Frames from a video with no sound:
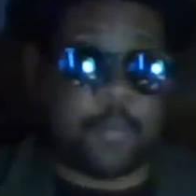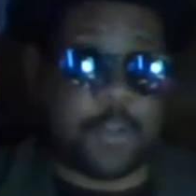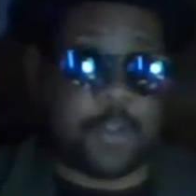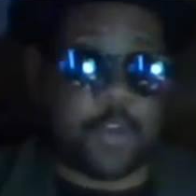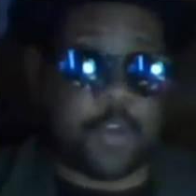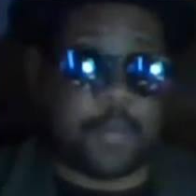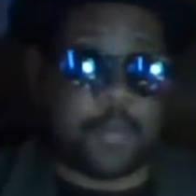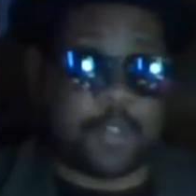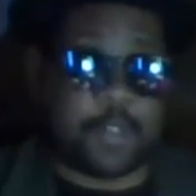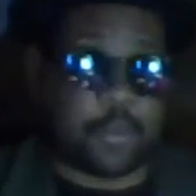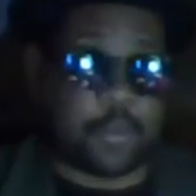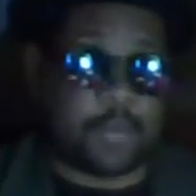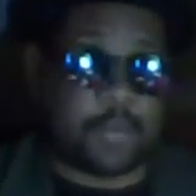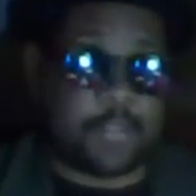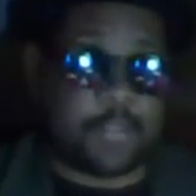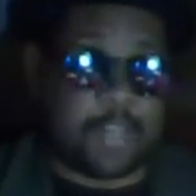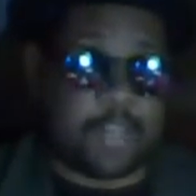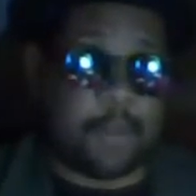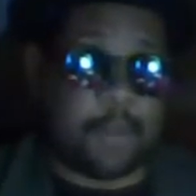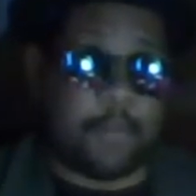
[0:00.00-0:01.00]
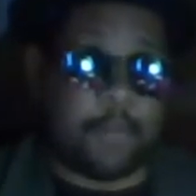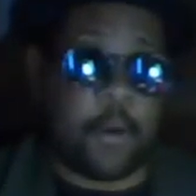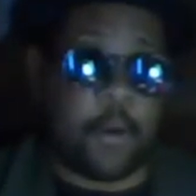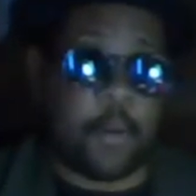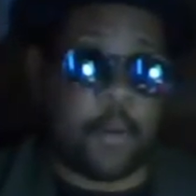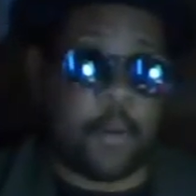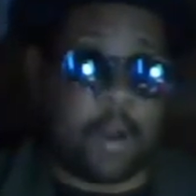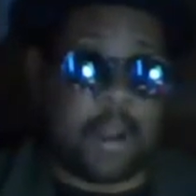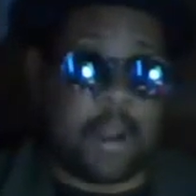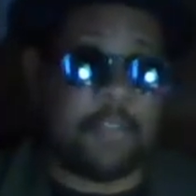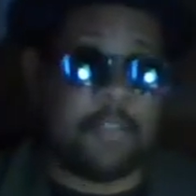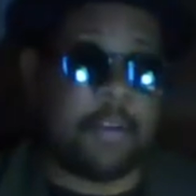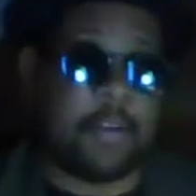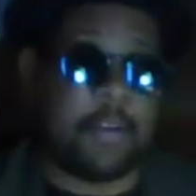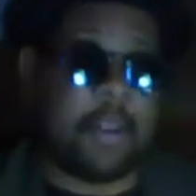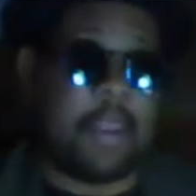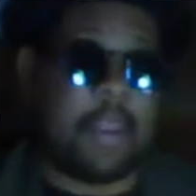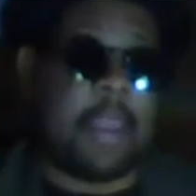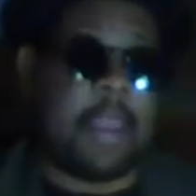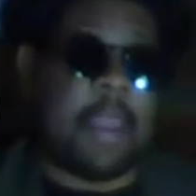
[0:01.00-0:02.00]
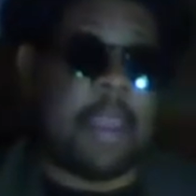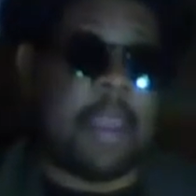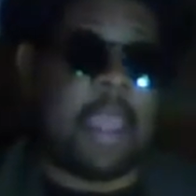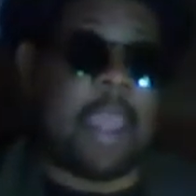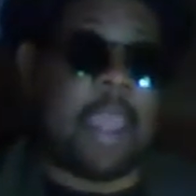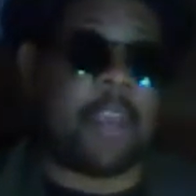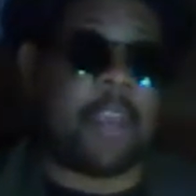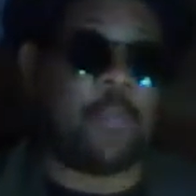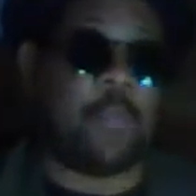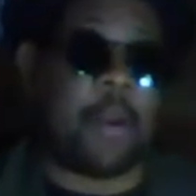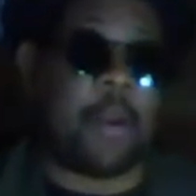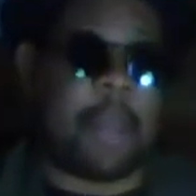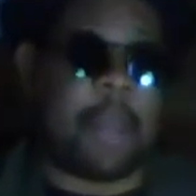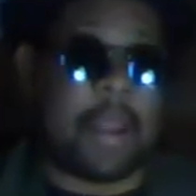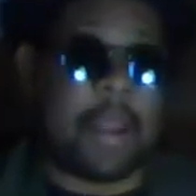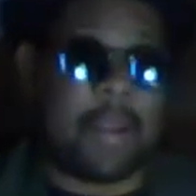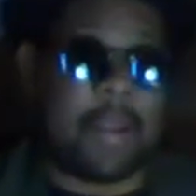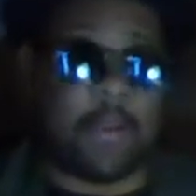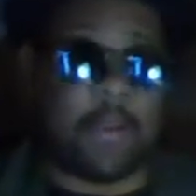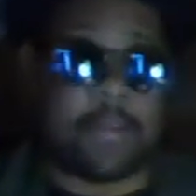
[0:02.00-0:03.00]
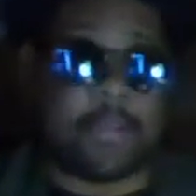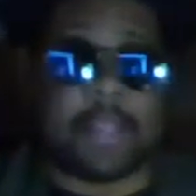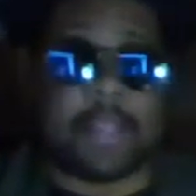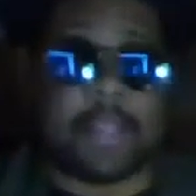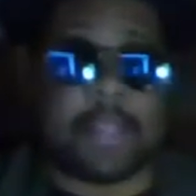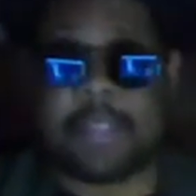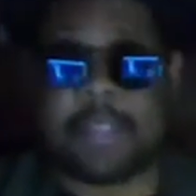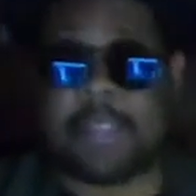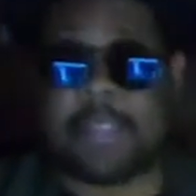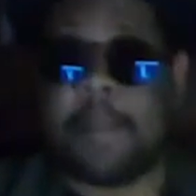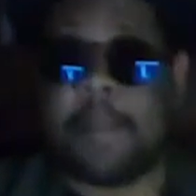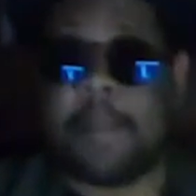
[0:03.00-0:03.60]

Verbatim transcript: tube or just sort of teleport wherever. And where Magneto says this is an